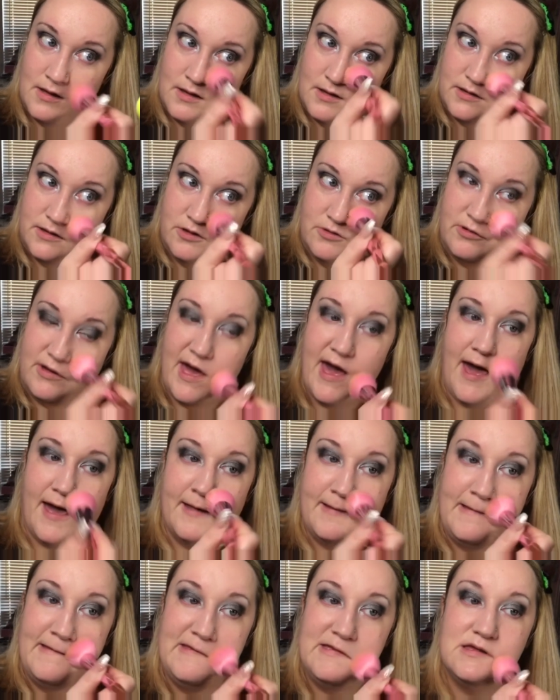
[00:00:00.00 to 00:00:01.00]
you
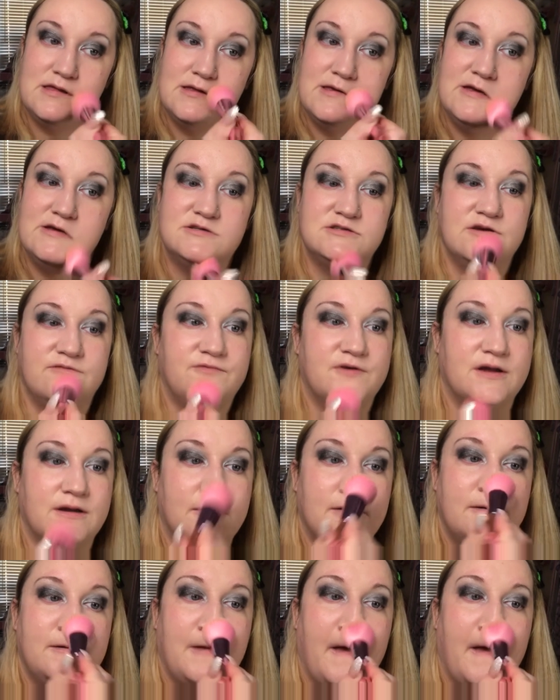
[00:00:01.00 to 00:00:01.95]
can use your fingers